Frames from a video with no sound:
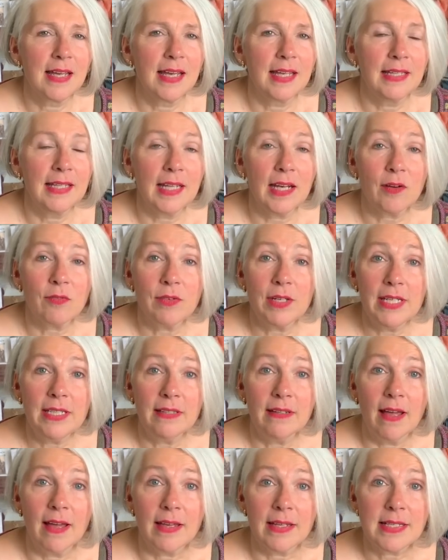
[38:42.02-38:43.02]
Then I
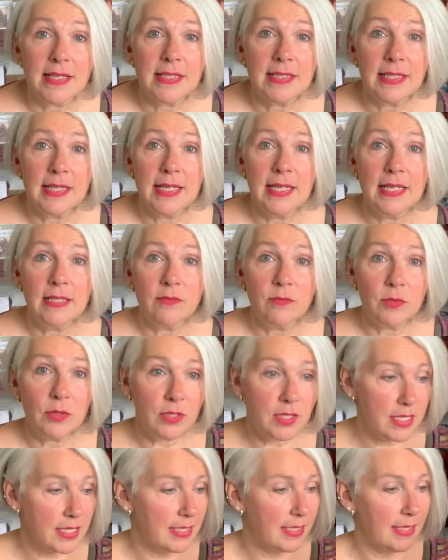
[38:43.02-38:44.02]
realized it
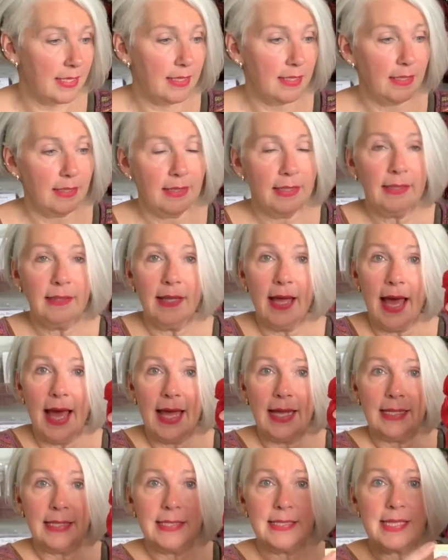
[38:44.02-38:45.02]
was the little
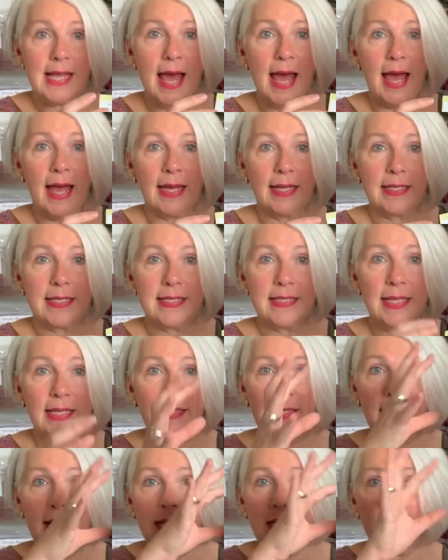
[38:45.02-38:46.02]
hang tags
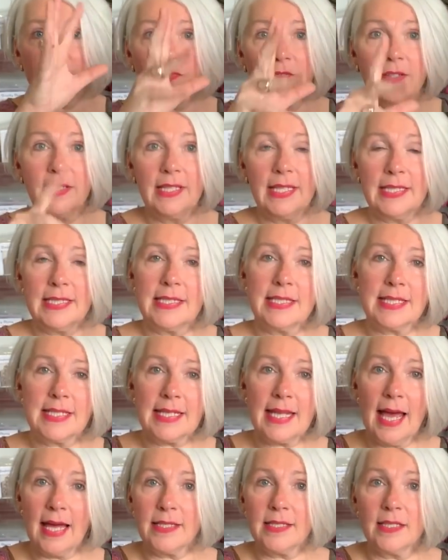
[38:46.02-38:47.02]
that kind of get
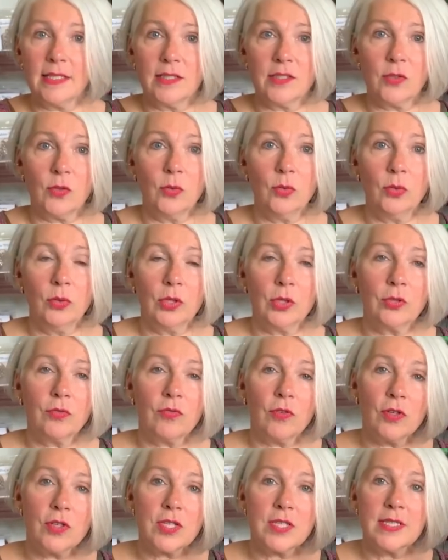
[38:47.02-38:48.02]
scattered all
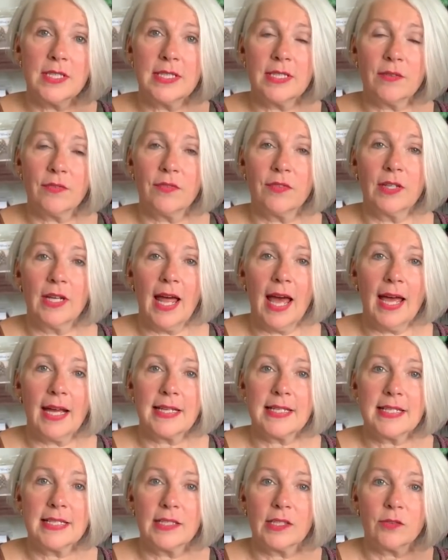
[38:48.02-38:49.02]
across the different
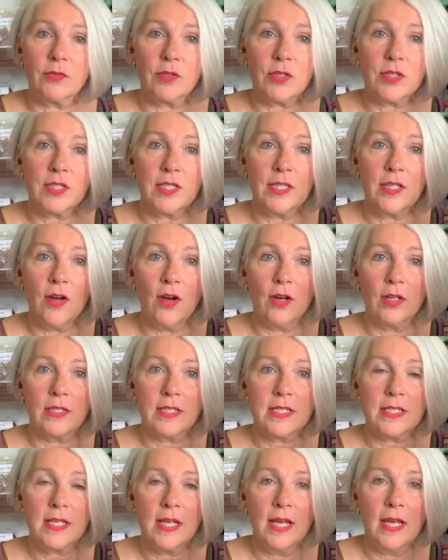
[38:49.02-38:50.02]
hangs and across the
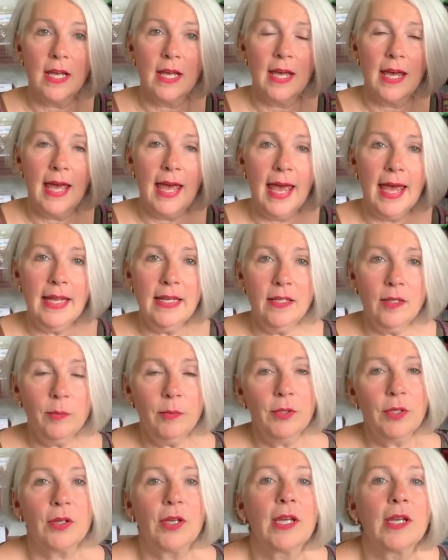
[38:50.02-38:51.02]
yarns, end up
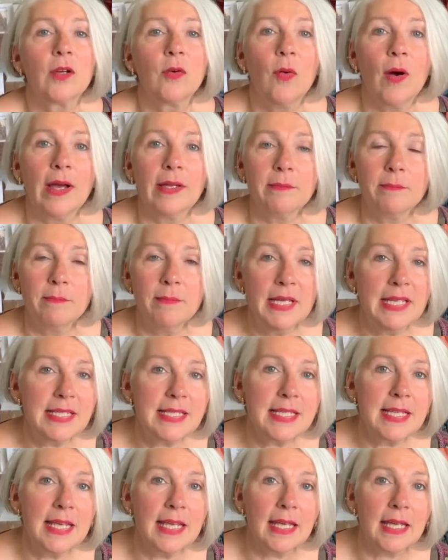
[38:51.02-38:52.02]
looking quite
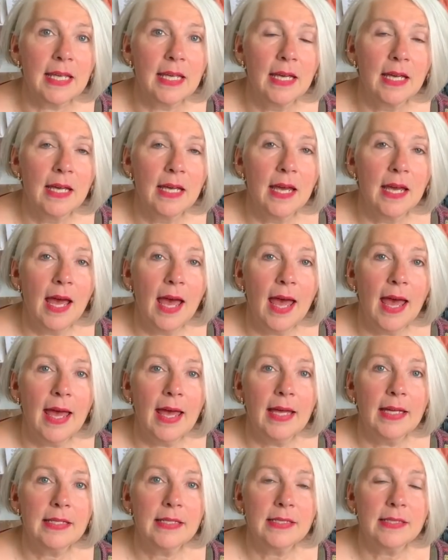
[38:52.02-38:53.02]
messy.
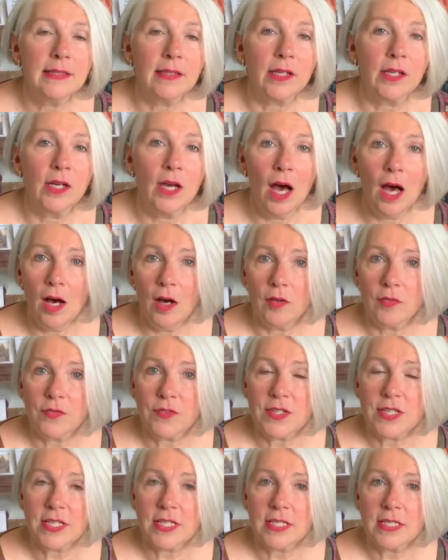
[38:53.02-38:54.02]
And the
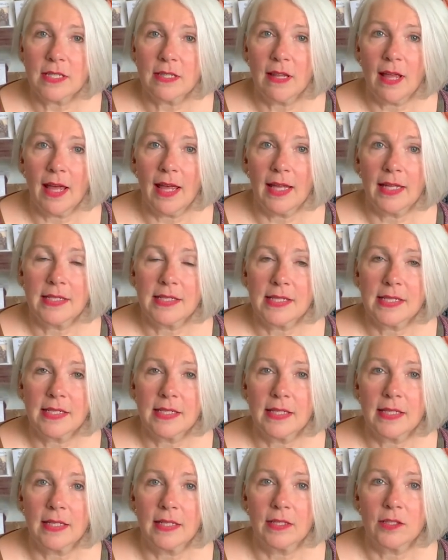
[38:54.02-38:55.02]
cuffs that
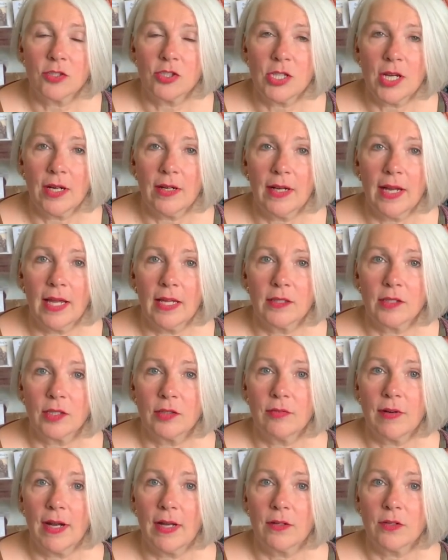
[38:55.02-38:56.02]
Sharon had
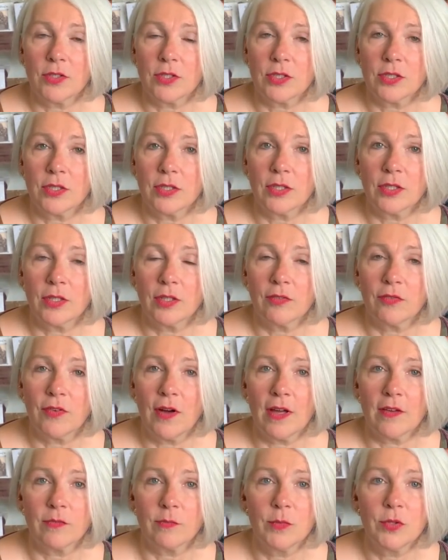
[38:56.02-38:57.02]
around her
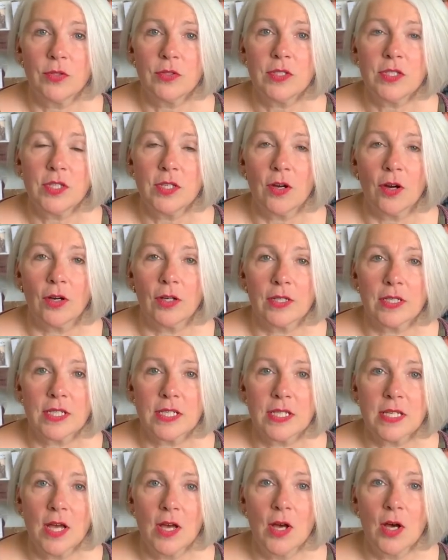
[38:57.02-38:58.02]
5 Moons
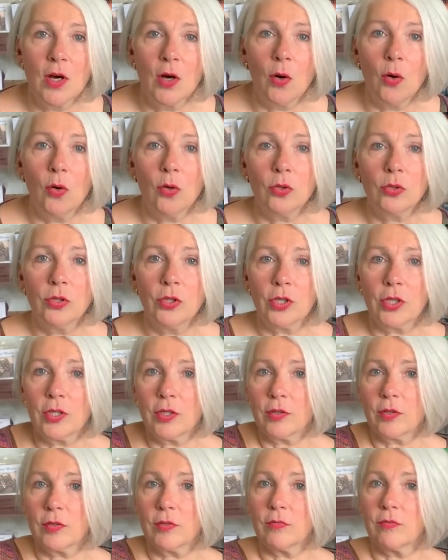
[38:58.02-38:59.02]
yarns all
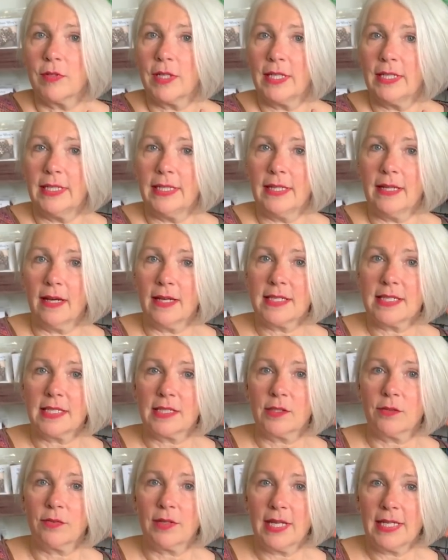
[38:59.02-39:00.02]
look really nice. It
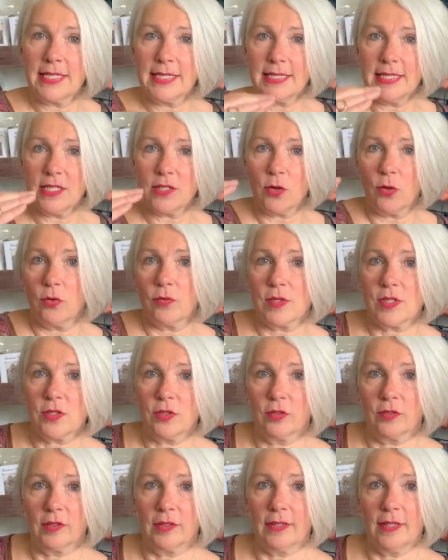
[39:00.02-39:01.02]
creates these
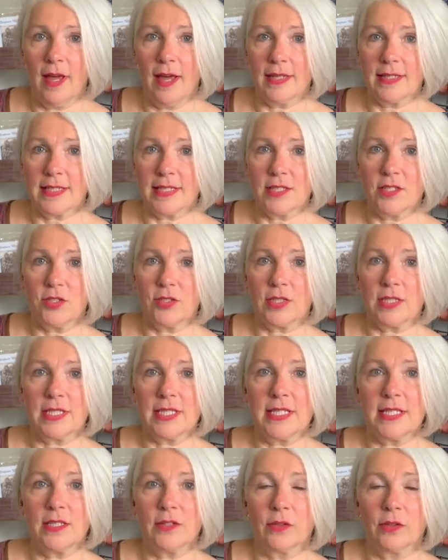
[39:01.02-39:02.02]
horizontal lines, as you can
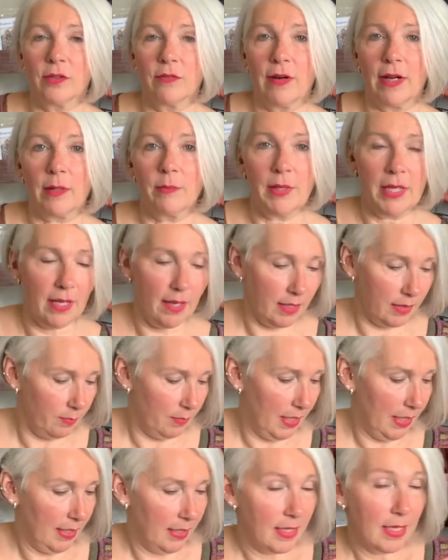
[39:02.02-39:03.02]
see on the rack behind
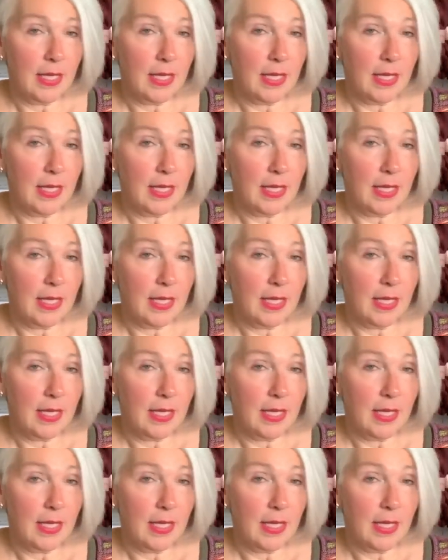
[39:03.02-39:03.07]
me.